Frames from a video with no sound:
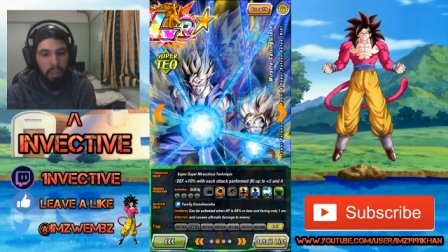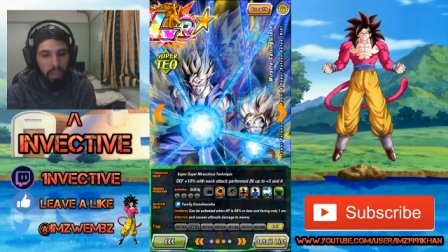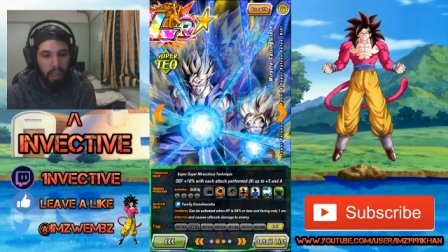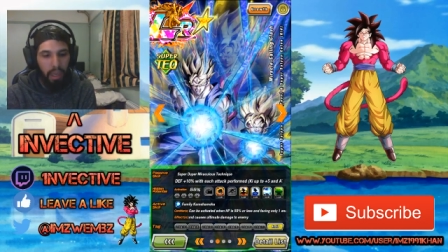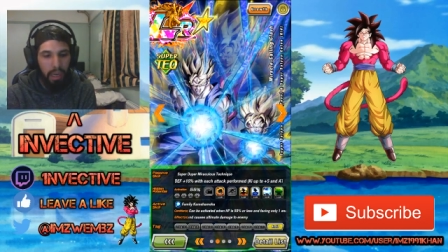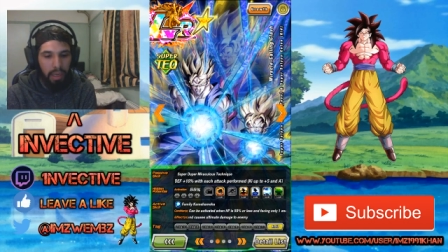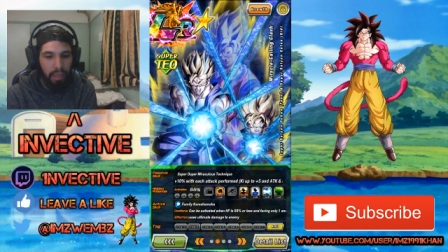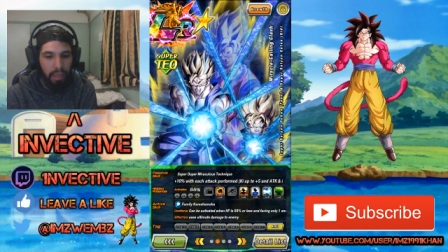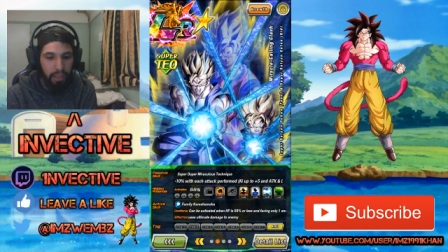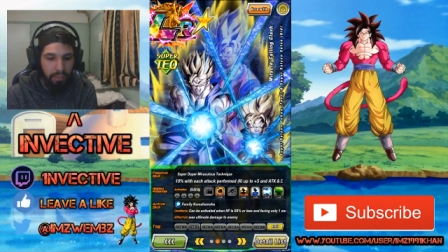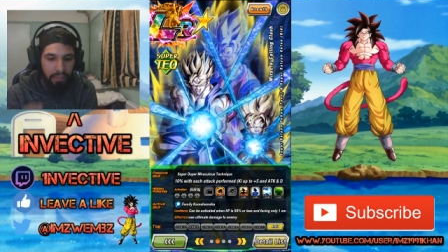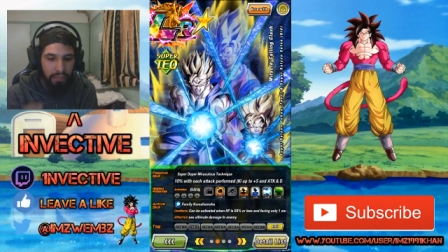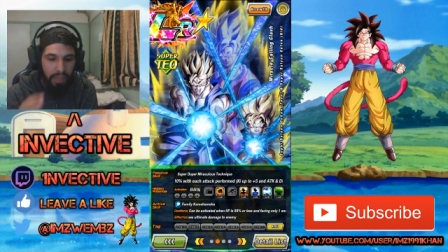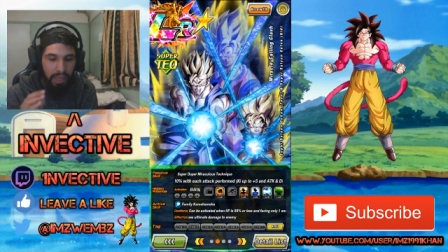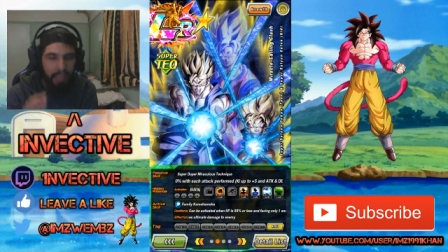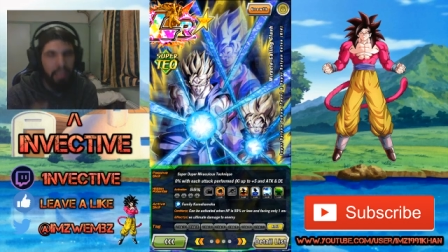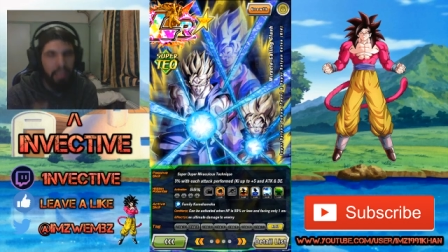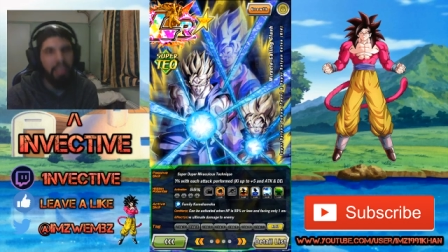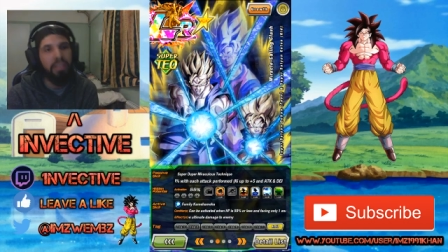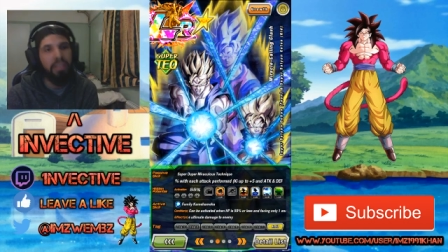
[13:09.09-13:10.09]
And if there
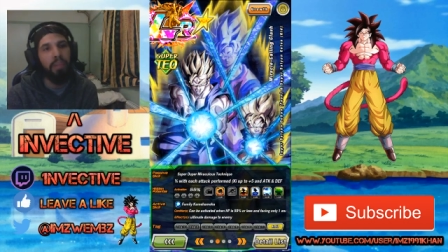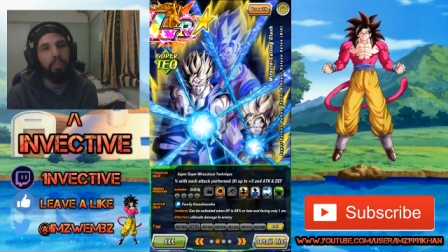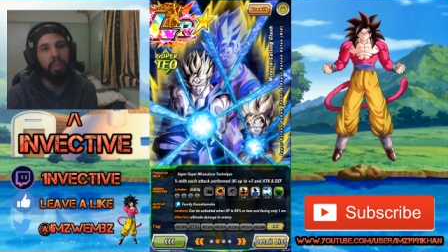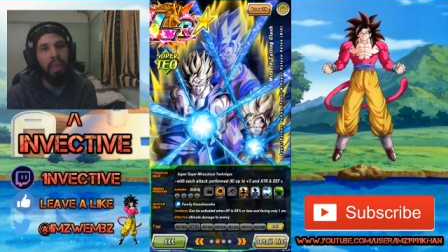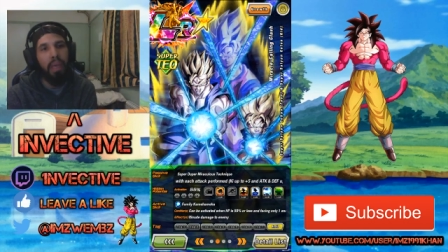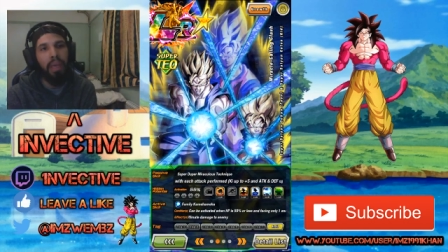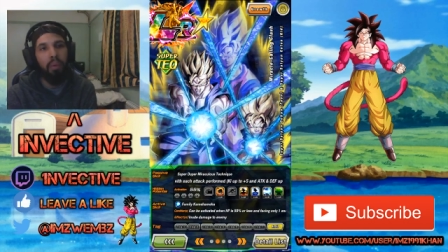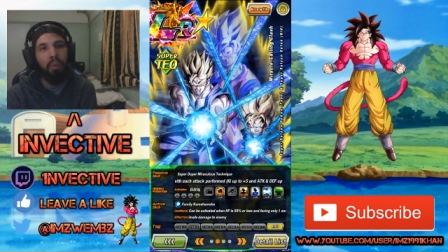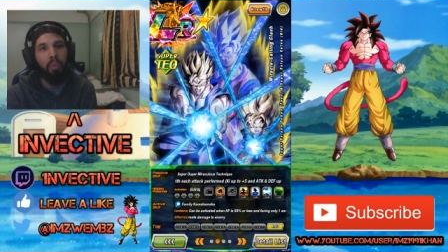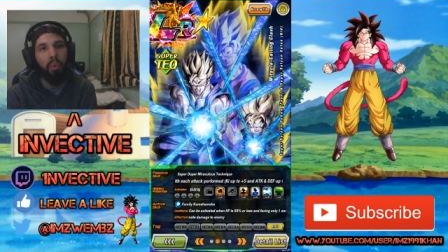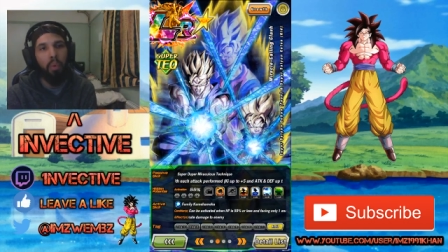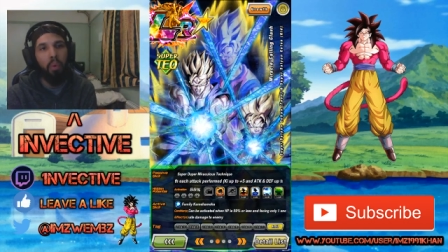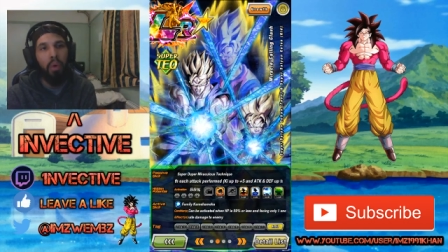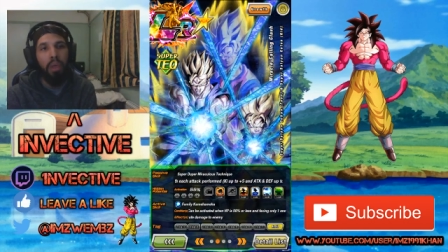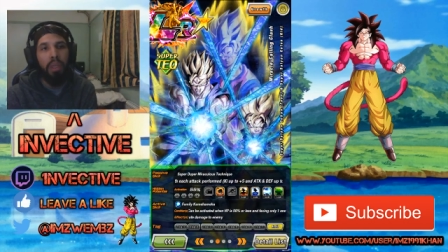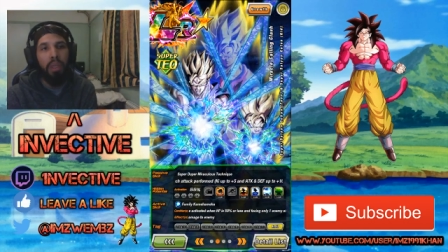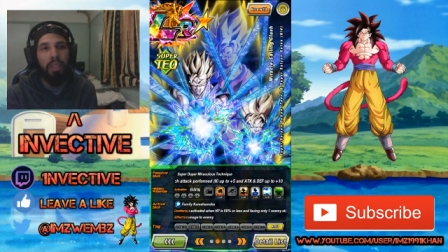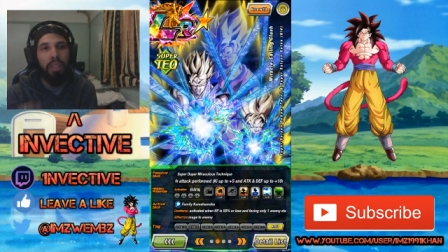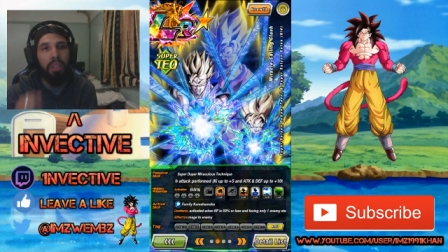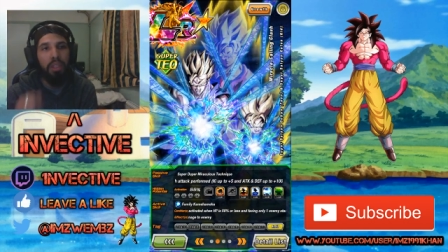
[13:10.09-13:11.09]
is a paywall,
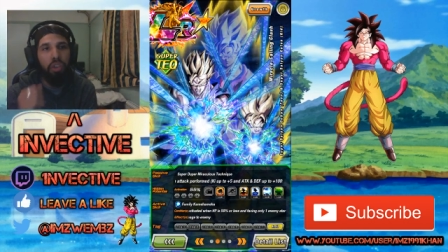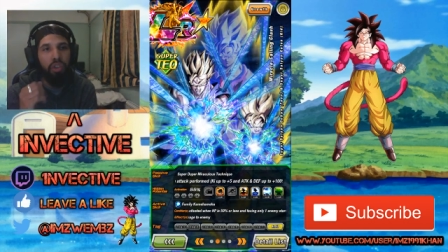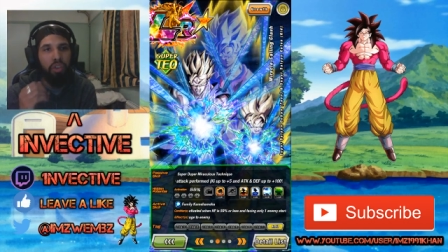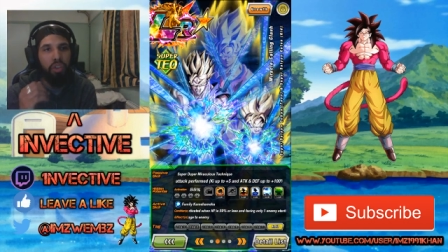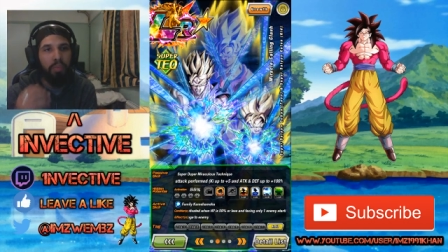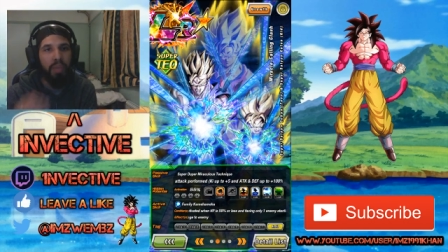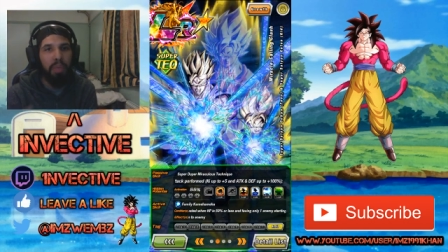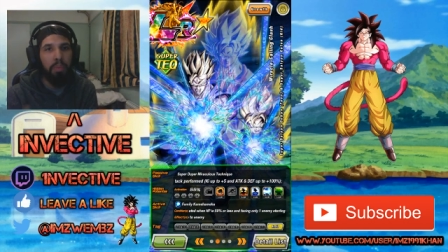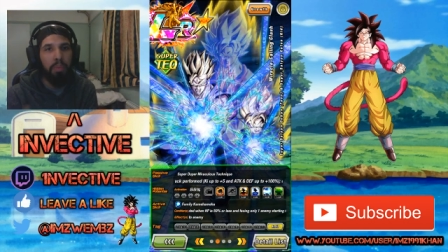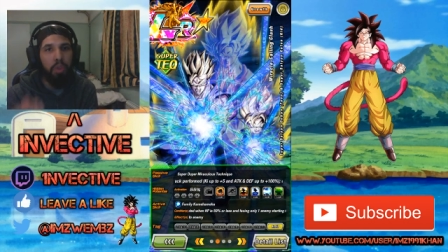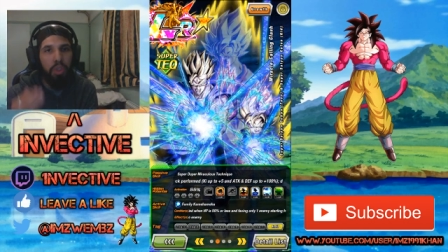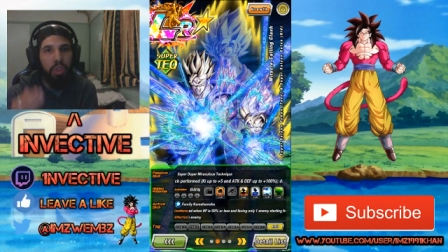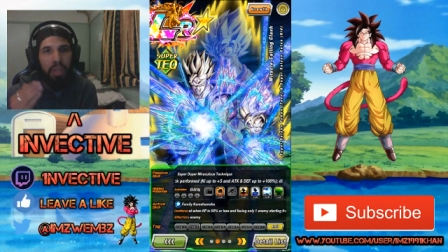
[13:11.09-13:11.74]
you should be able to